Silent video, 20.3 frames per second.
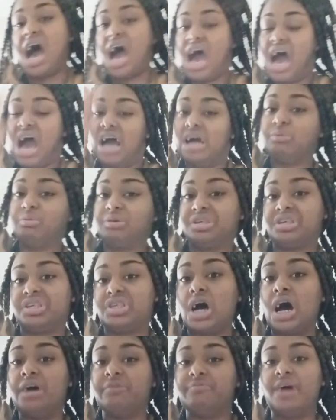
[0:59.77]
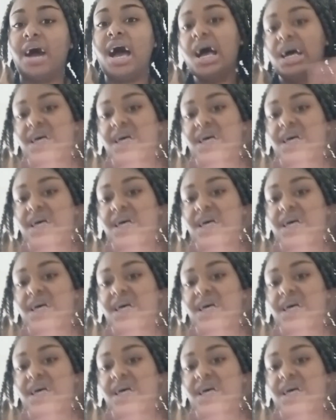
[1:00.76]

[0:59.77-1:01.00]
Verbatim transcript: I was taught if I had